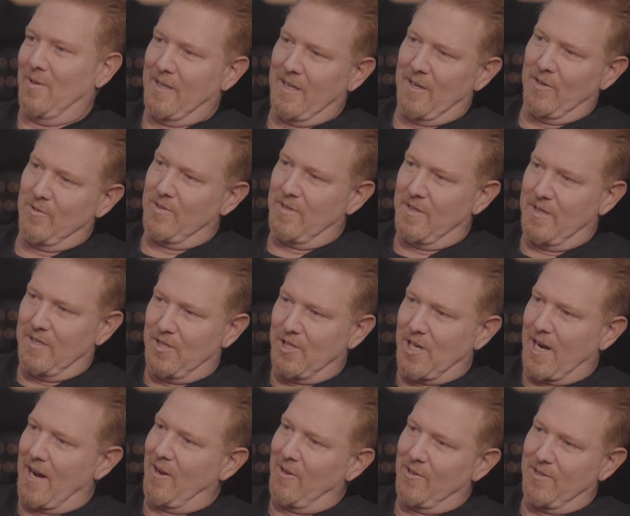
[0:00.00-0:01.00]
He goes to the
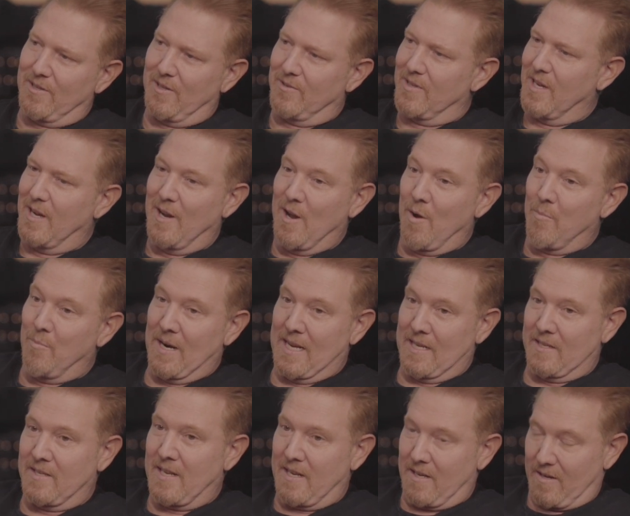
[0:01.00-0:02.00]
jails, but
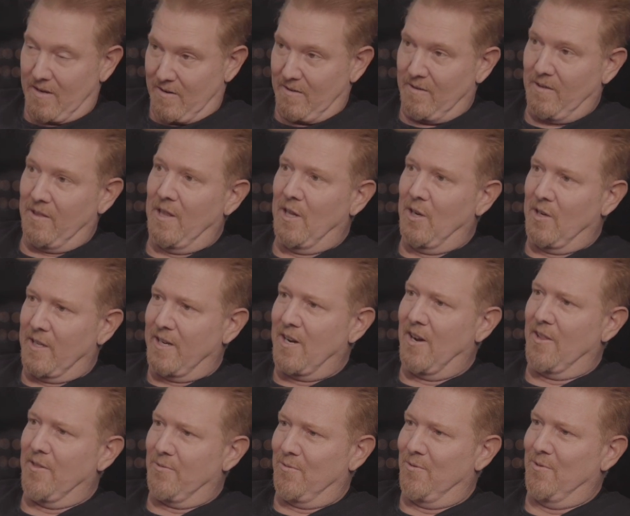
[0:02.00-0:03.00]
he's literally
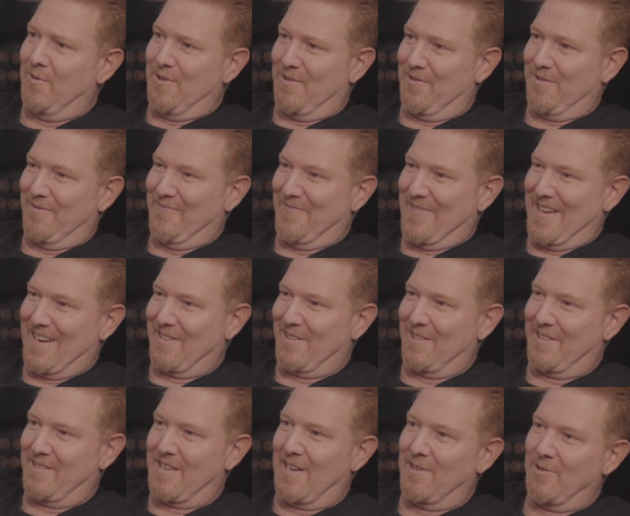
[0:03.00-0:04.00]
gone through this
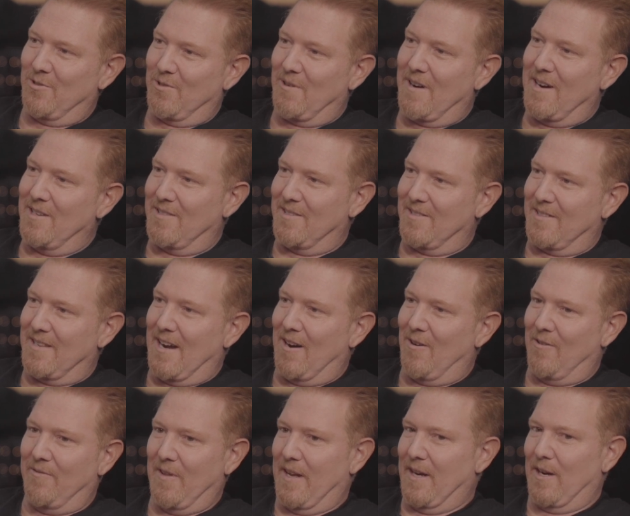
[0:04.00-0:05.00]
existential crisis
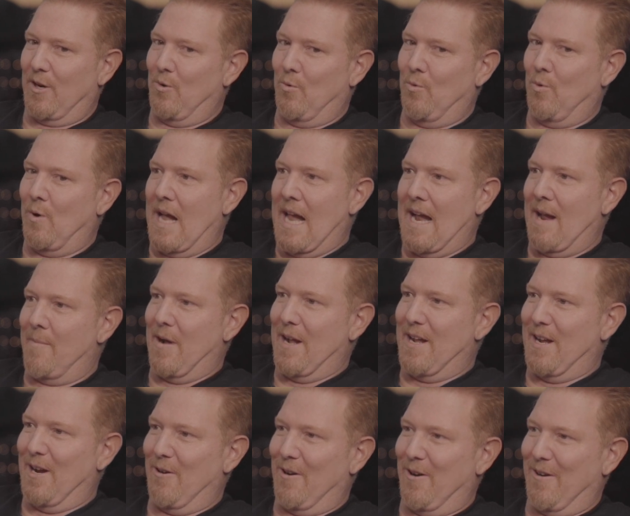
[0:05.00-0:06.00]
now of like, why am I
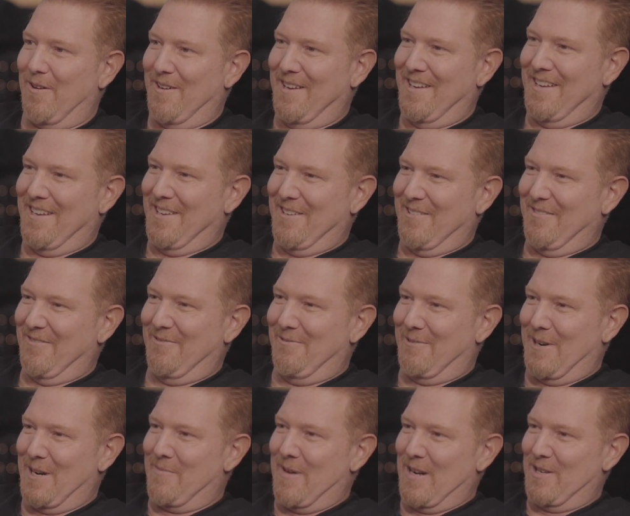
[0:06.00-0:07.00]
here?
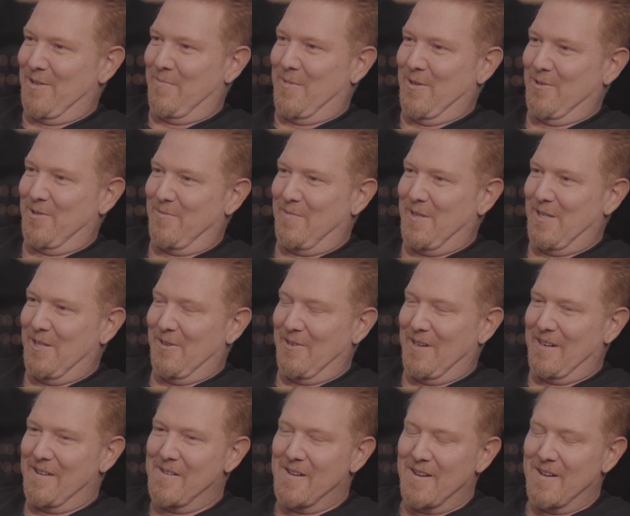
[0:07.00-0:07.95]
What am I supposed to be doing?